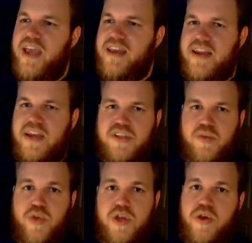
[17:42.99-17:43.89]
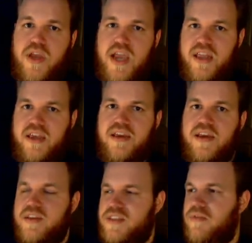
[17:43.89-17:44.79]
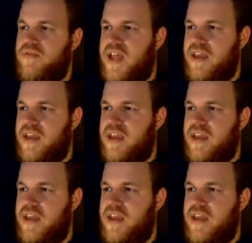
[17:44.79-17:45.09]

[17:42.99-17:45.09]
hand at actually recreating some of,